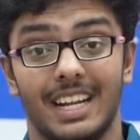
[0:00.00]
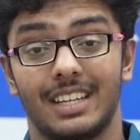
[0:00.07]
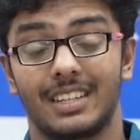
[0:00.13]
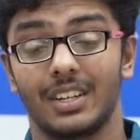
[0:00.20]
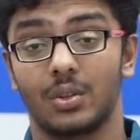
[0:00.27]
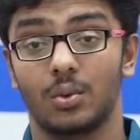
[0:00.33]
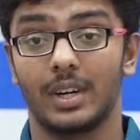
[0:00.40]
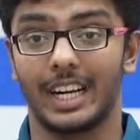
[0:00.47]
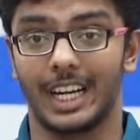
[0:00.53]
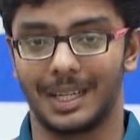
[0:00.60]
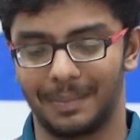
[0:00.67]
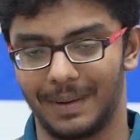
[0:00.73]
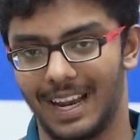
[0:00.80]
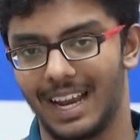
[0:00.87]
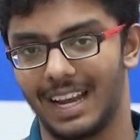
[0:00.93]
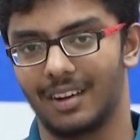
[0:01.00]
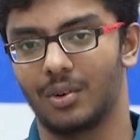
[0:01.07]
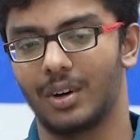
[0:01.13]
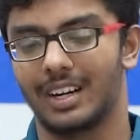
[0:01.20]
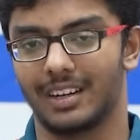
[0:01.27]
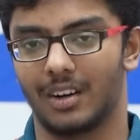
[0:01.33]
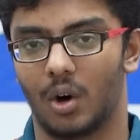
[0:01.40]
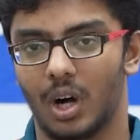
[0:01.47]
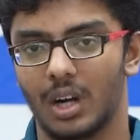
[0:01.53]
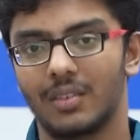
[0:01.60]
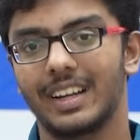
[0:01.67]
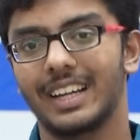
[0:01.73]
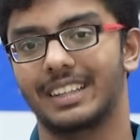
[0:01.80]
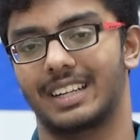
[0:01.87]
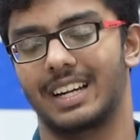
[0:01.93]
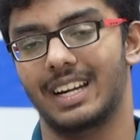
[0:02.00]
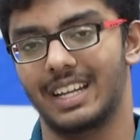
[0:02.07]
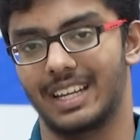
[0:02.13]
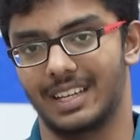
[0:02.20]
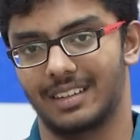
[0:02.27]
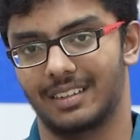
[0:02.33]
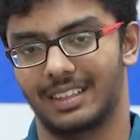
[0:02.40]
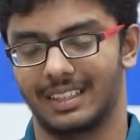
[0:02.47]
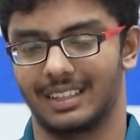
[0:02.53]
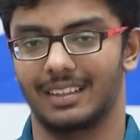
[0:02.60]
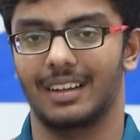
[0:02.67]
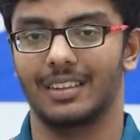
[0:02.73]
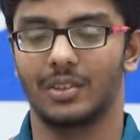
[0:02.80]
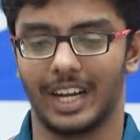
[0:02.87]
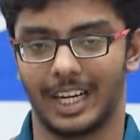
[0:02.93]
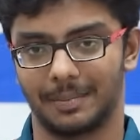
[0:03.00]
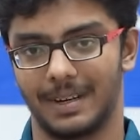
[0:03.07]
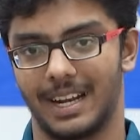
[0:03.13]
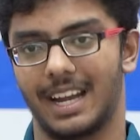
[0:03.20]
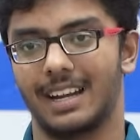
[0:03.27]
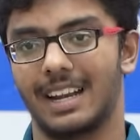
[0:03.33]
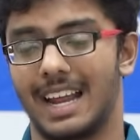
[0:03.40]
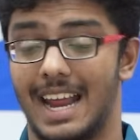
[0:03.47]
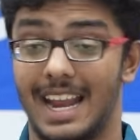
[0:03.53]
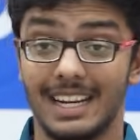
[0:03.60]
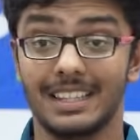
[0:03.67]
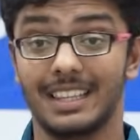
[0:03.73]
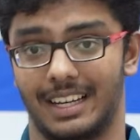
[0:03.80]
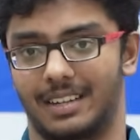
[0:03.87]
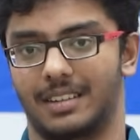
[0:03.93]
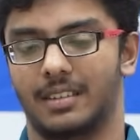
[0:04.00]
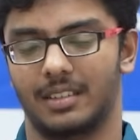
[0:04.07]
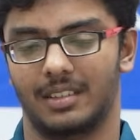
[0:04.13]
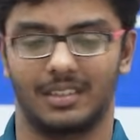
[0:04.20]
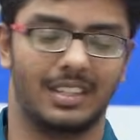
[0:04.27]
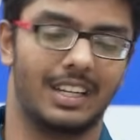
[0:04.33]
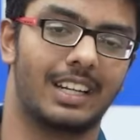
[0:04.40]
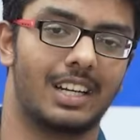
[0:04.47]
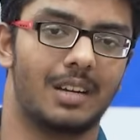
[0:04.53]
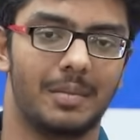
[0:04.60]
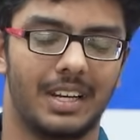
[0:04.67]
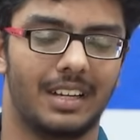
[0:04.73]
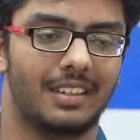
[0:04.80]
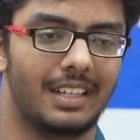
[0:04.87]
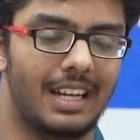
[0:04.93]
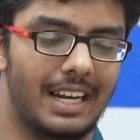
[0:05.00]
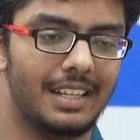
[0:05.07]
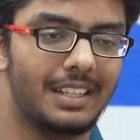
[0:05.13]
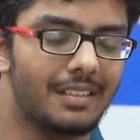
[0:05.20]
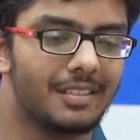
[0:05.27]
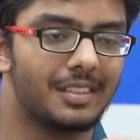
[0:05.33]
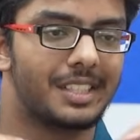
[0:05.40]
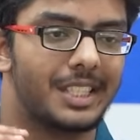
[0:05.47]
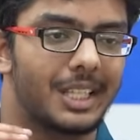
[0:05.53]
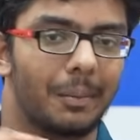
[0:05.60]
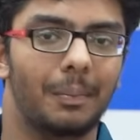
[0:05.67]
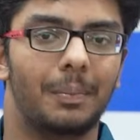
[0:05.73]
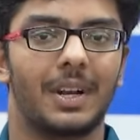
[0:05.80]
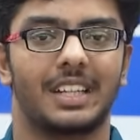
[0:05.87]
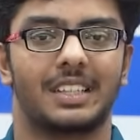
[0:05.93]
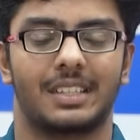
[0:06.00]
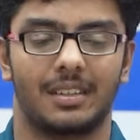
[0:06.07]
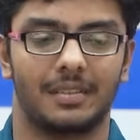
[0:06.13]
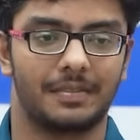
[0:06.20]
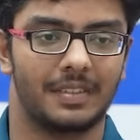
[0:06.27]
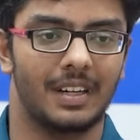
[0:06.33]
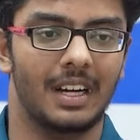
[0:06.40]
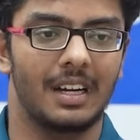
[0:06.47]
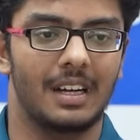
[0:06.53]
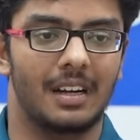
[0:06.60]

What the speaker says: teachers who were always ready to explain anything. It can be anything from the simplest of